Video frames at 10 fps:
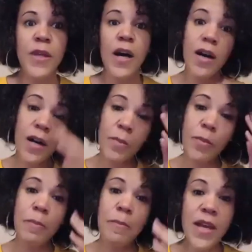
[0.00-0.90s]

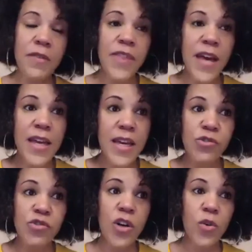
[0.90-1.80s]
Um, men of that
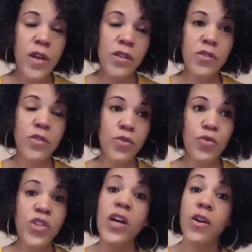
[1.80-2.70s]
age are going to
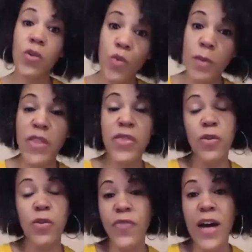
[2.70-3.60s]
younger women,
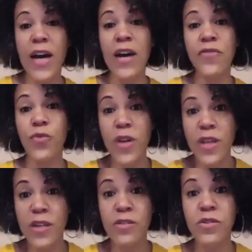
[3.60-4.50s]
35, 40
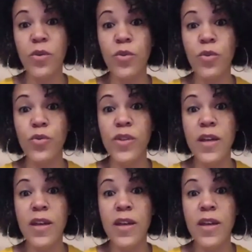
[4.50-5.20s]
years old